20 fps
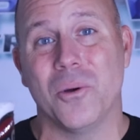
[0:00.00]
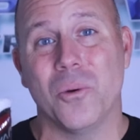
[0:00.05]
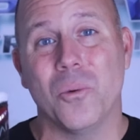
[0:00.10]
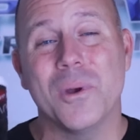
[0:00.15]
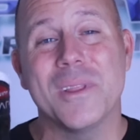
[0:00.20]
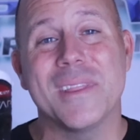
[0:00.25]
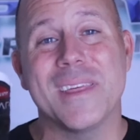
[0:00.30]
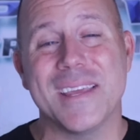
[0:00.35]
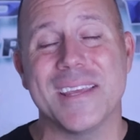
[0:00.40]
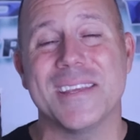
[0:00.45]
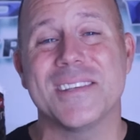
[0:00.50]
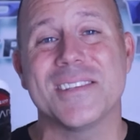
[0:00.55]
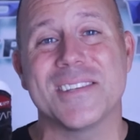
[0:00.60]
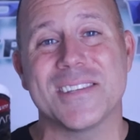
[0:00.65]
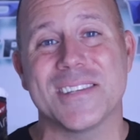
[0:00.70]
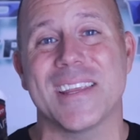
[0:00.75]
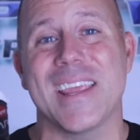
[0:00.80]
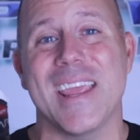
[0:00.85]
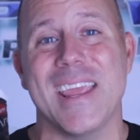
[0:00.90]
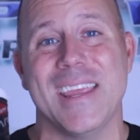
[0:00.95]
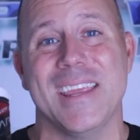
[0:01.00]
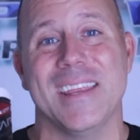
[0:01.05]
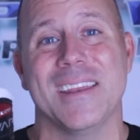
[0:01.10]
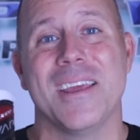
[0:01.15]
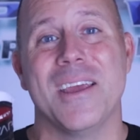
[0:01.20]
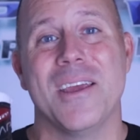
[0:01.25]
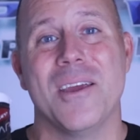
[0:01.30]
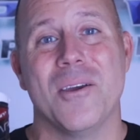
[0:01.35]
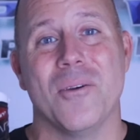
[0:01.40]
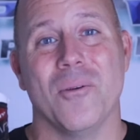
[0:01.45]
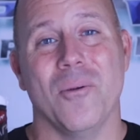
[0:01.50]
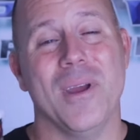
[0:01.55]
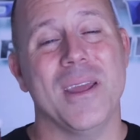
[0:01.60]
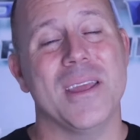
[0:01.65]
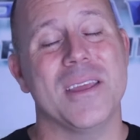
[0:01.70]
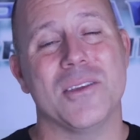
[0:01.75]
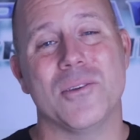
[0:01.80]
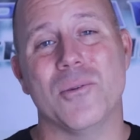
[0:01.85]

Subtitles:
with his skate, right?